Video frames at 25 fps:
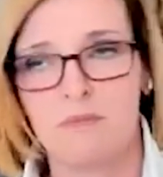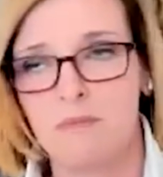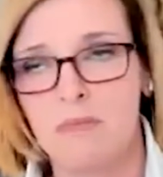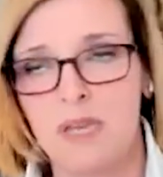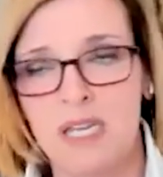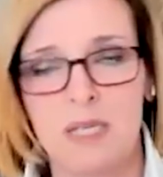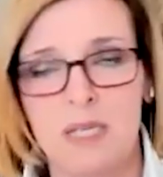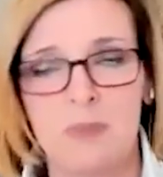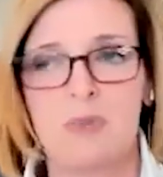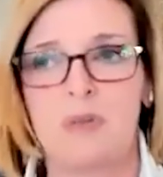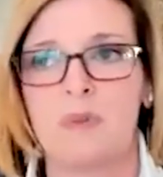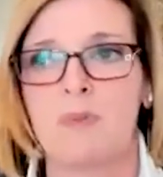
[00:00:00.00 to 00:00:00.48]

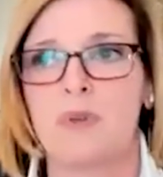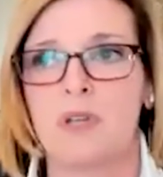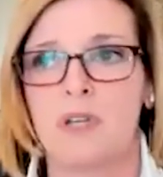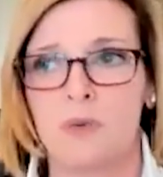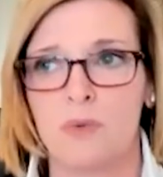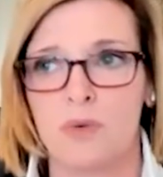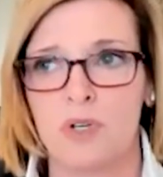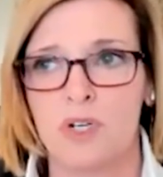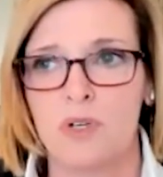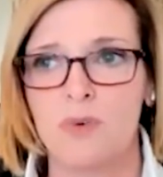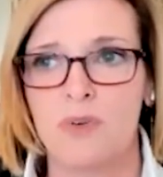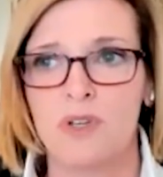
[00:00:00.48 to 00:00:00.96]
many people I
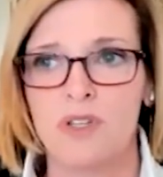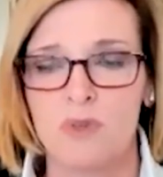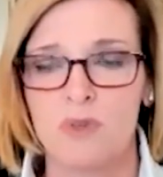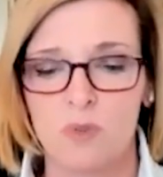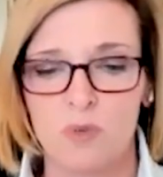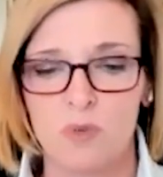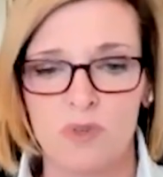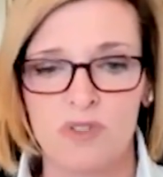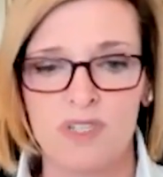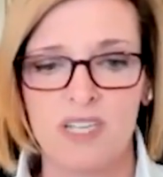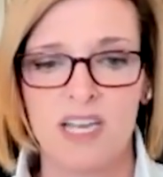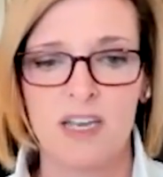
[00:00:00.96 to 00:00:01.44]
work with
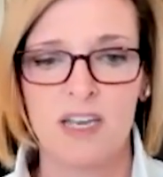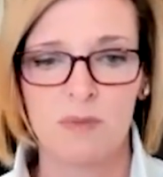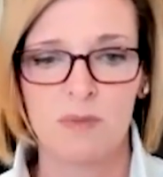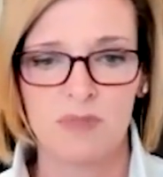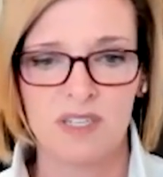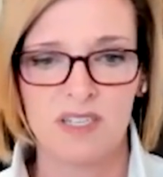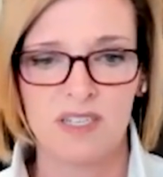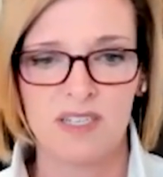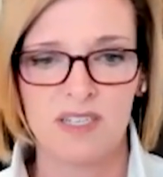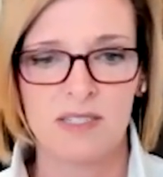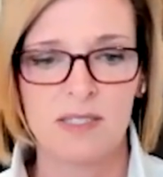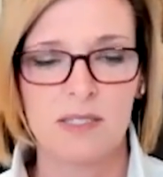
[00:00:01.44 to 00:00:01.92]
will tell
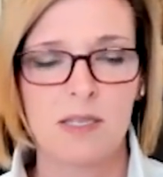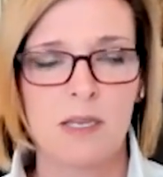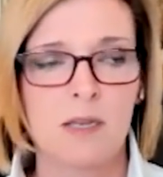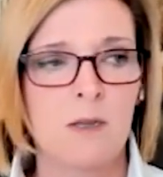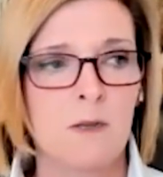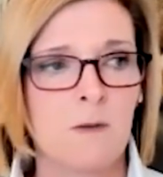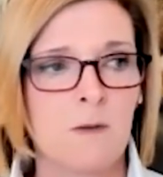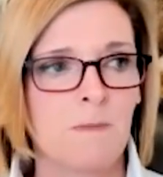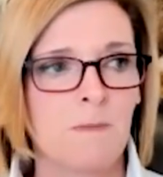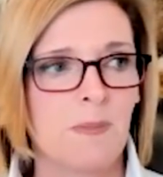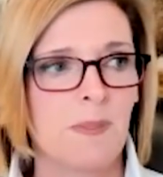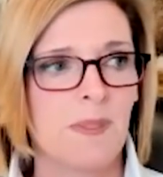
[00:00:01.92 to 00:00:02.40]
me this.
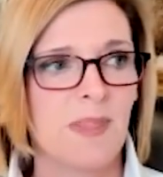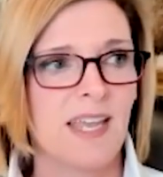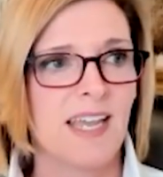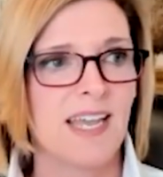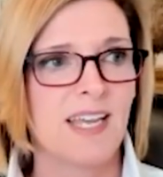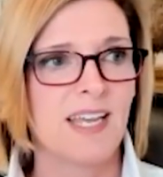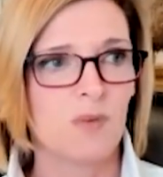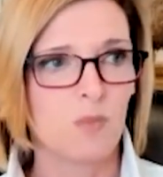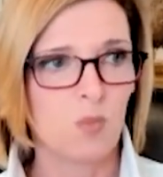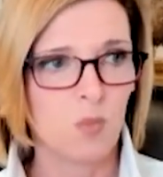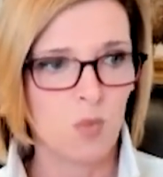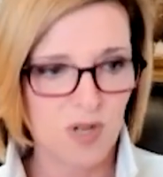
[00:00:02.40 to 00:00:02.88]

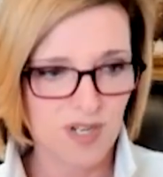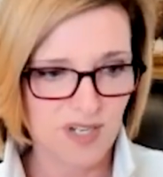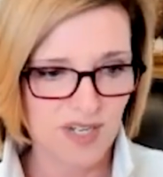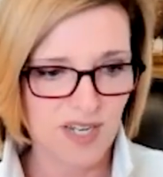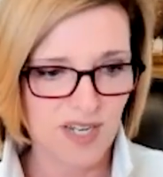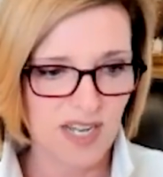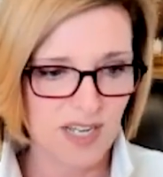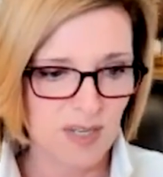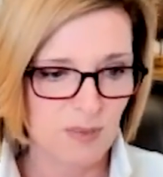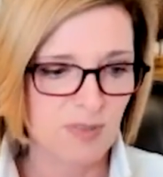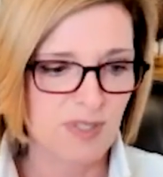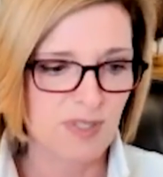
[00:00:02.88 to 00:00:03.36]
And one
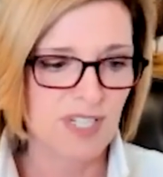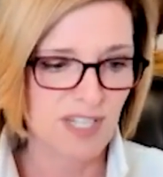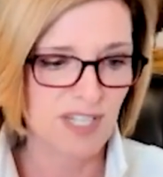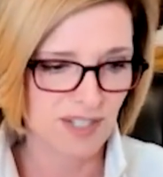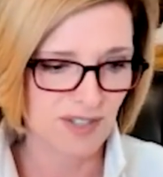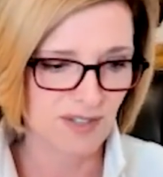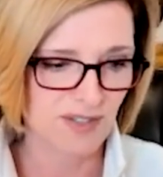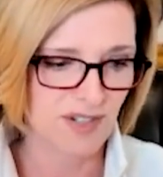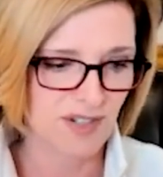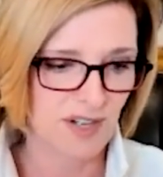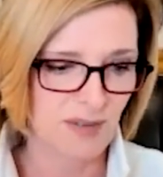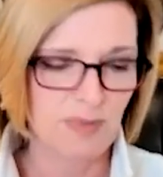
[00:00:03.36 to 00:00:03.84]
guy in
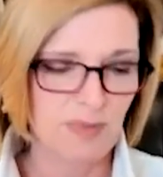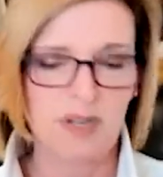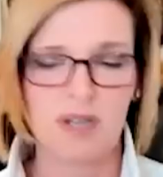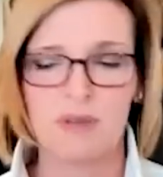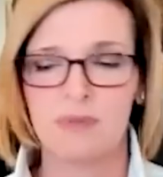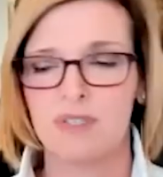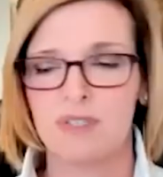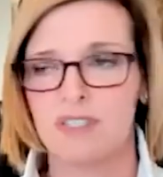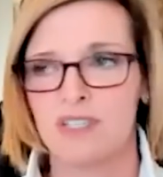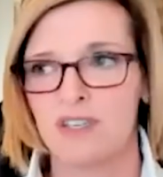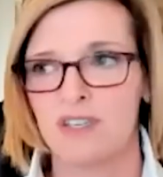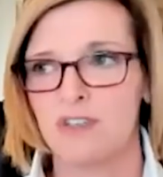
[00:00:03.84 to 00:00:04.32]
particular, and I
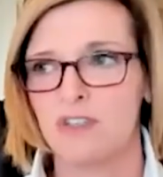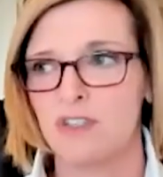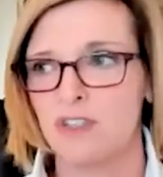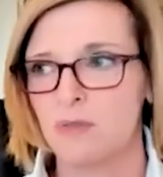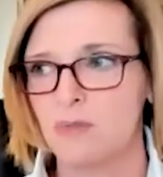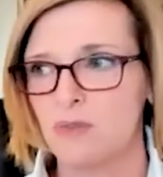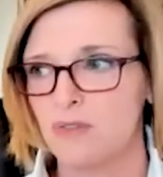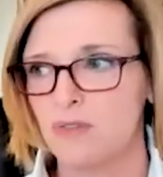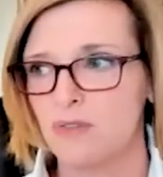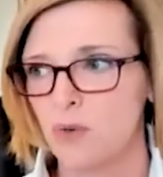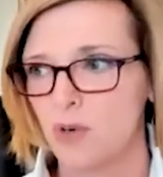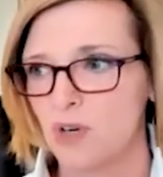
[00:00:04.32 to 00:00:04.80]
probably said it to
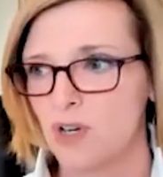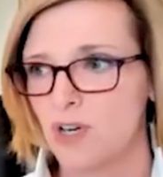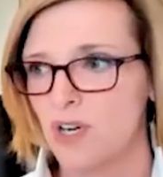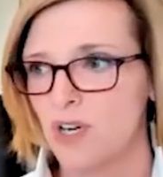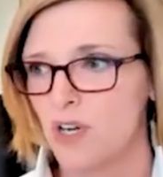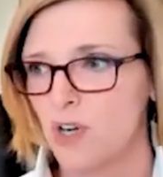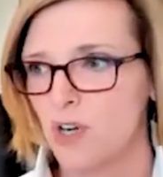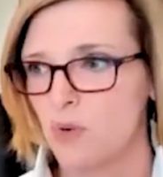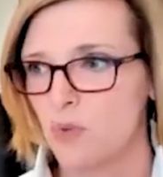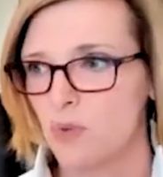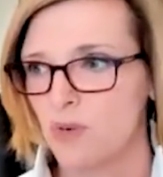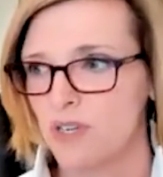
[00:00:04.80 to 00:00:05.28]
you before,
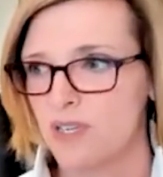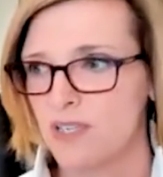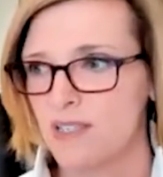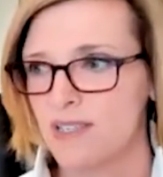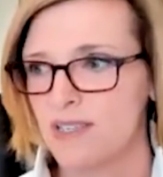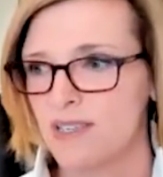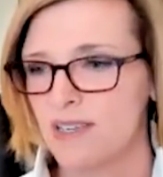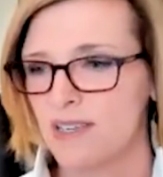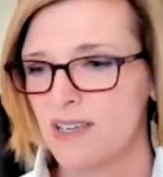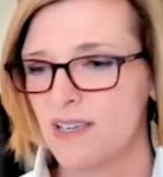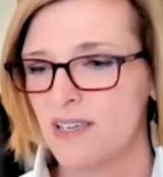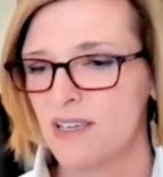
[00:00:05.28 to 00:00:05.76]
where
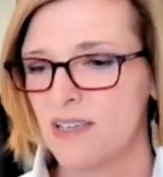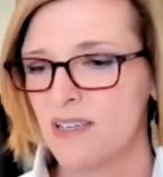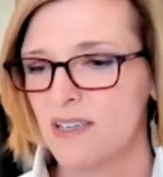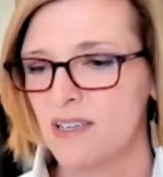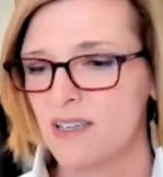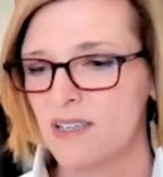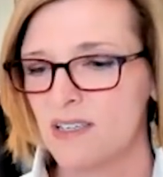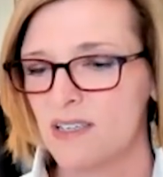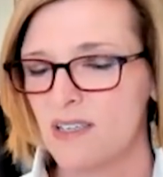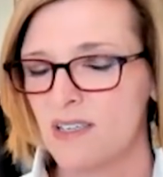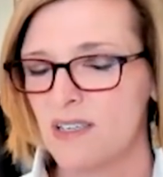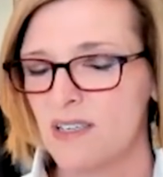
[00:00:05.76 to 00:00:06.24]
he's like,
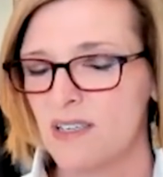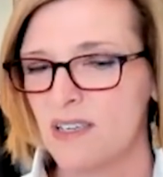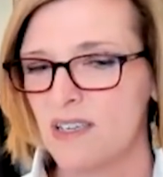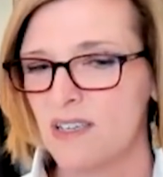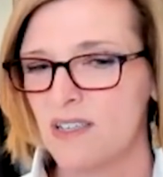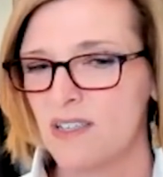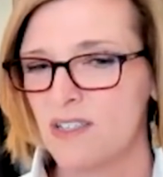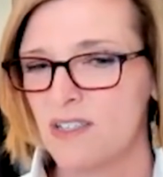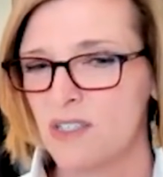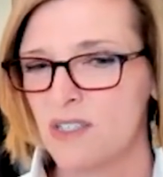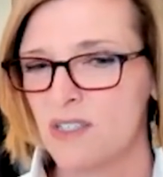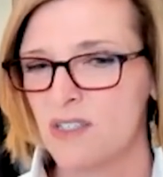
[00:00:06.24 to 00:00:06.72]

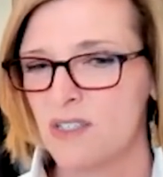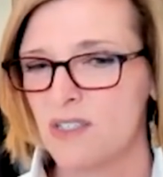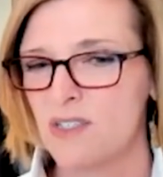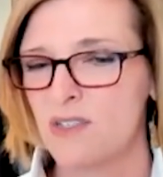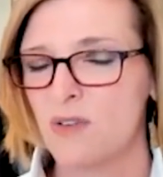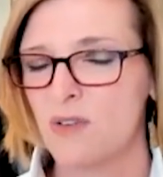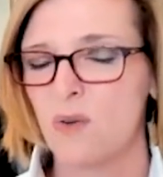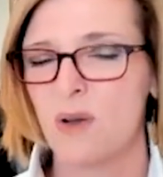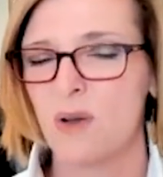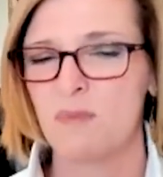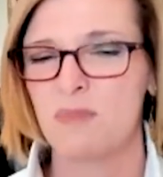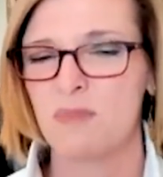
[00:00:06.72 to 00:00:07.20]

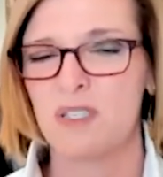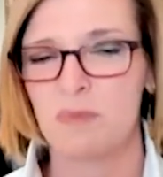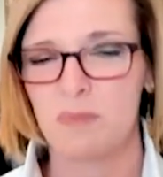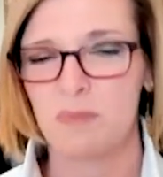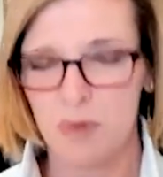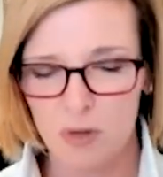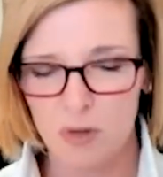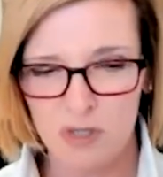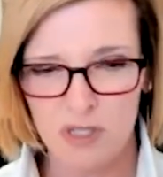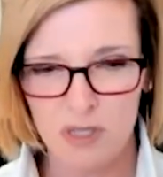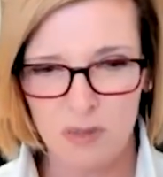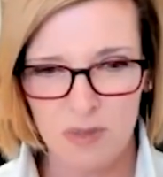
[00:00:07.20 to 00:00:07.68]
"So I'm
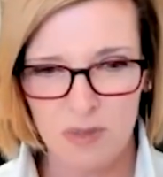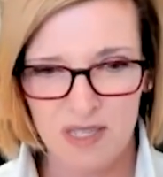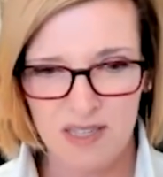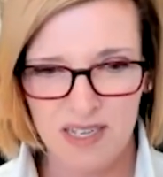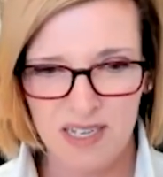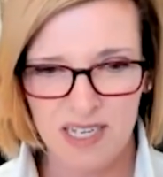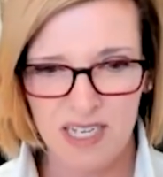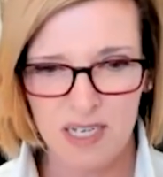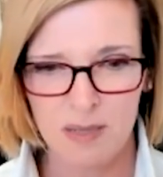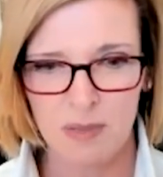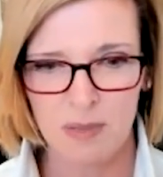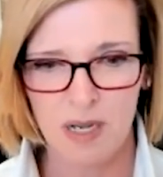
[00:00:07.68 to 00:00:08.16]
supposed to be
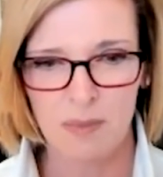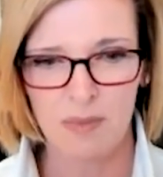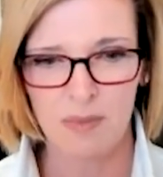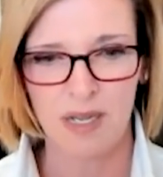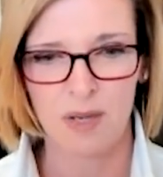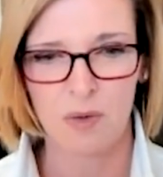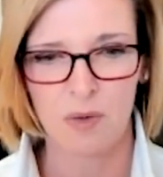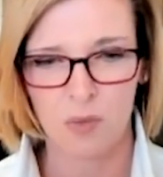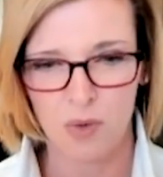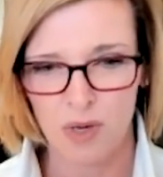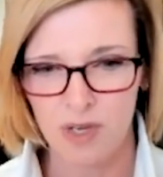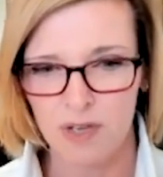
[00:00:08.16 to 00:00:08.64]
thinking about
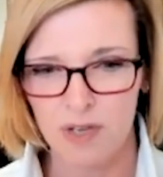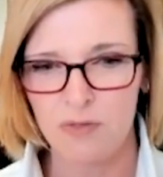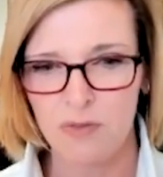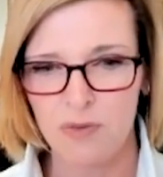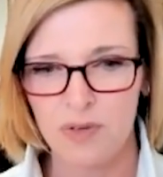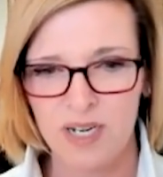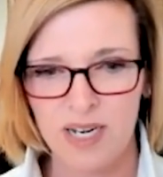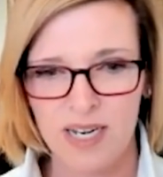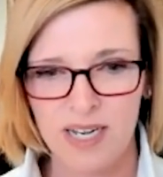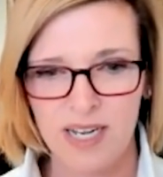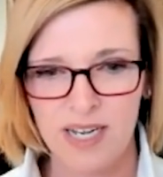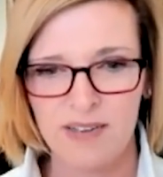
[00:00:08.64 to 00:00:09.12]
my wife
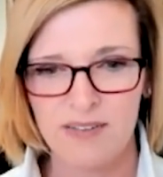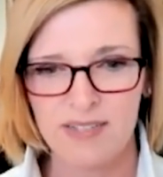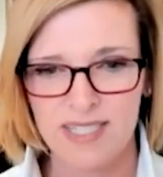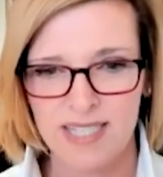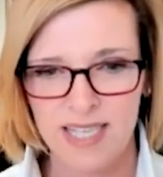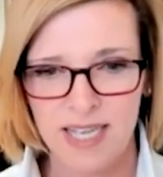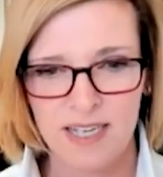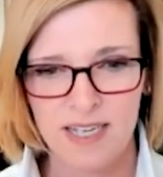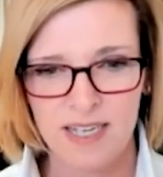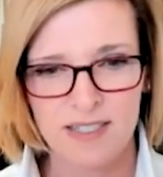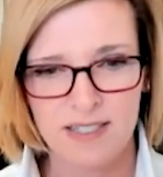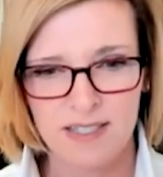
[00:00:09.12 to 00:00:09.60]
when I have
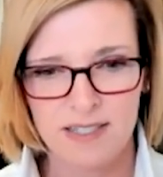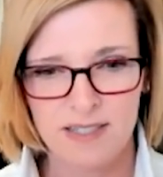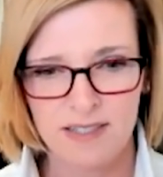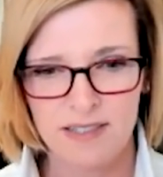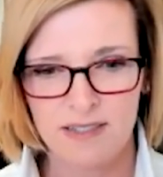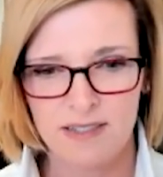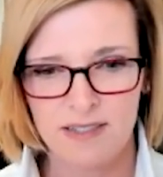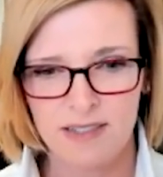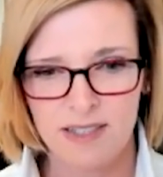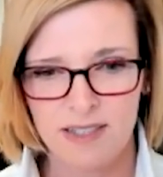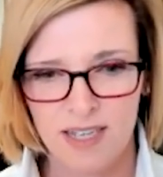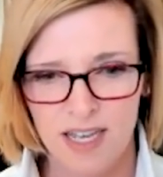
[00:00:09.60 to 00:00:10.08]
sex?"
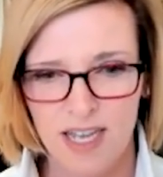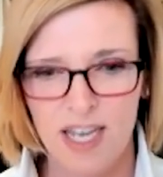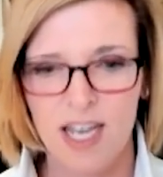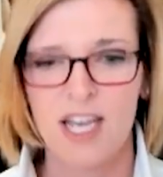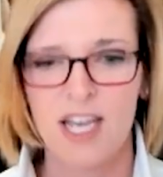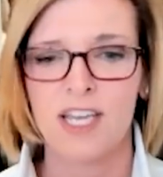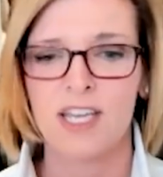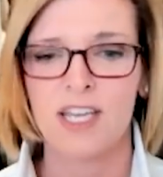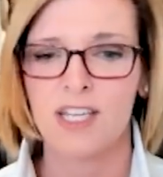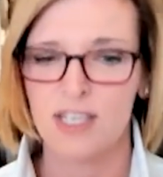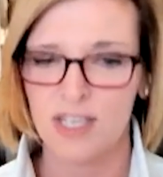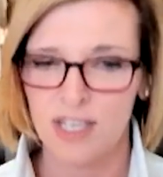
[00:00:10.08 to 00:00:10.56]

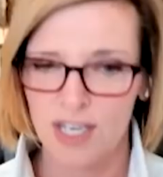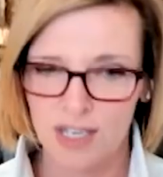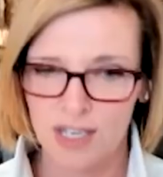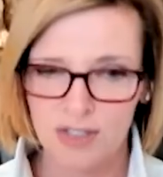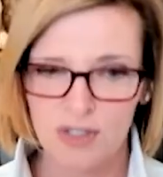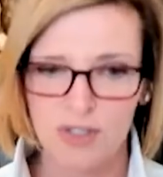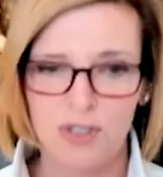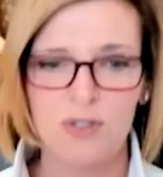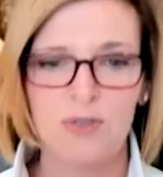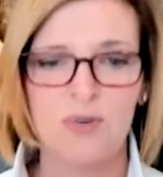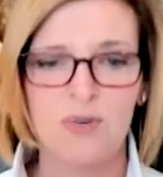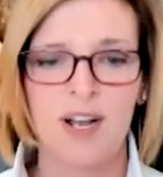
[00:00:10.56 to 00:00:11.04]

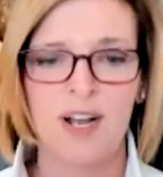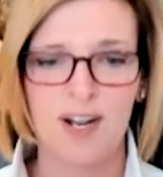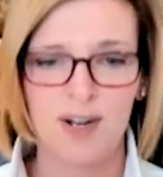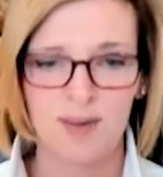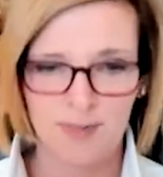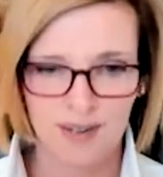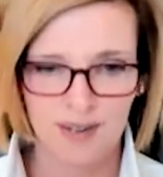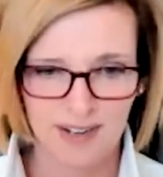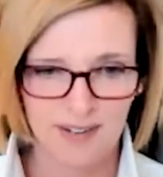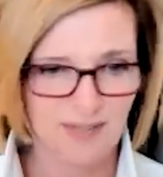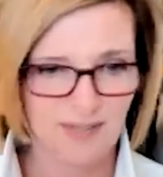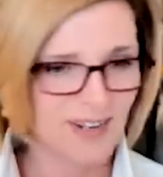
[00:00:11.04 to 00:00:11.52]
Yes, you
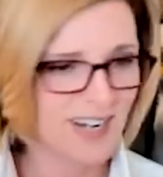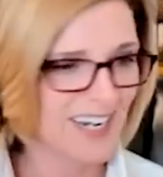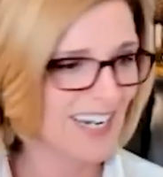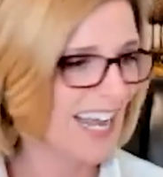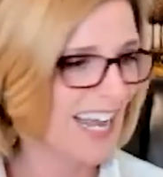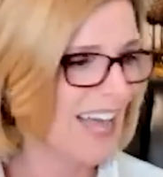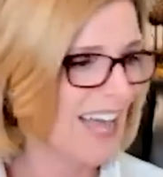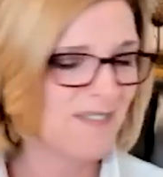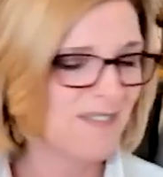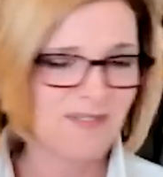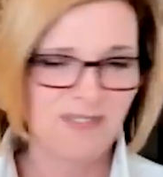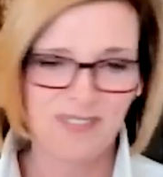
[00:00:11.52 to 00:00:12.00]
are, my
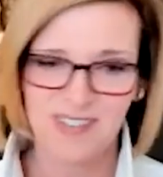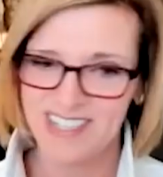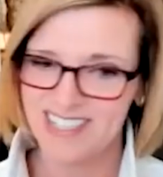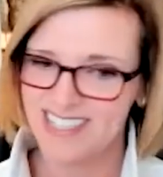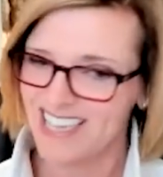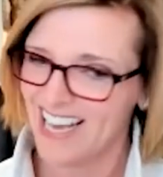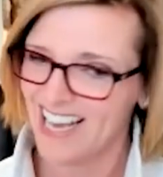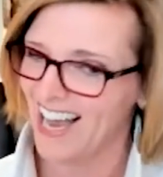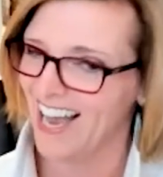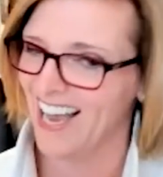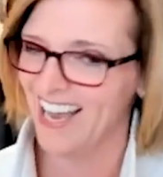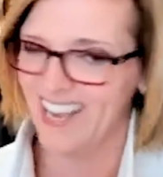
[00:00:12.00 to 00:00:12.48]
friend, every
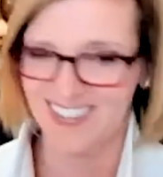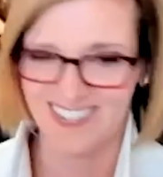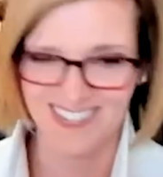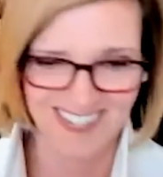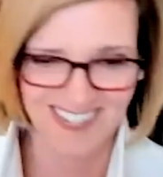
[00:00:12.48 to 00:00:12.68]
time,